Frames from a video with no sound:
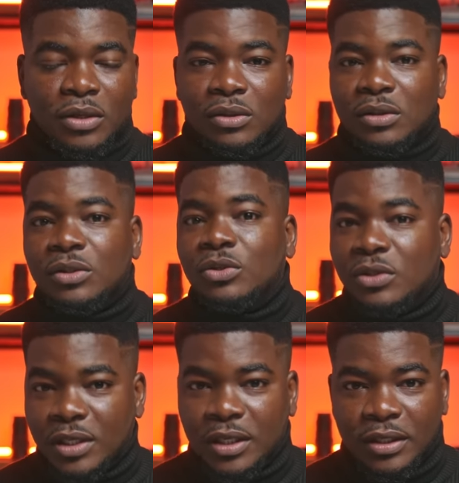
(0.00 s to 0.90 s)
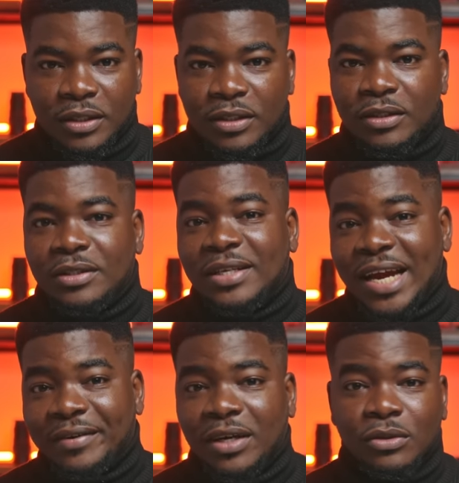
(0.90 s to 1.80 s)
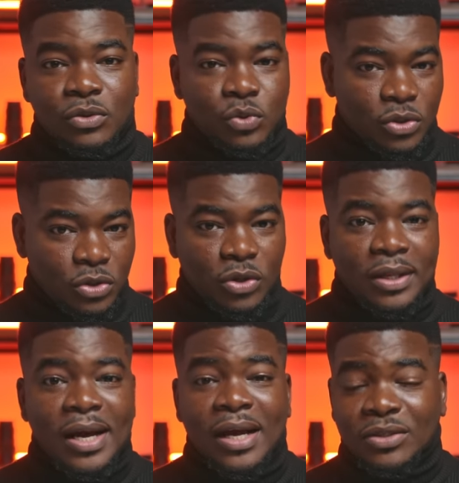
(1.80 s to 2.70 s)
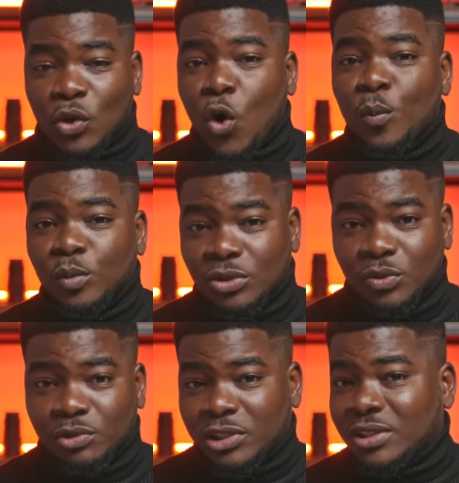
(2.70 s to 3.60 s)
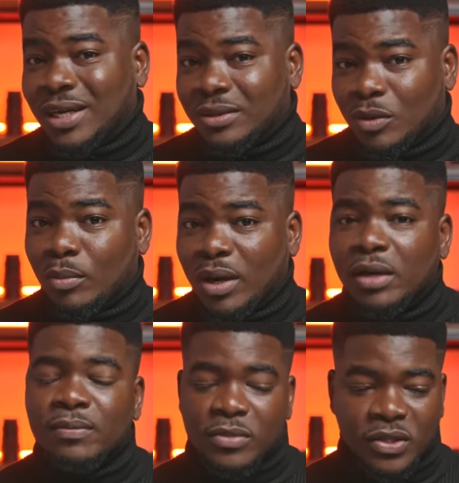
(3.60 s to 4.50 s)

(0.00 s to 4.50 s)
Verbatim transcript: You see, today, Naira to the dollar has almost reached that number.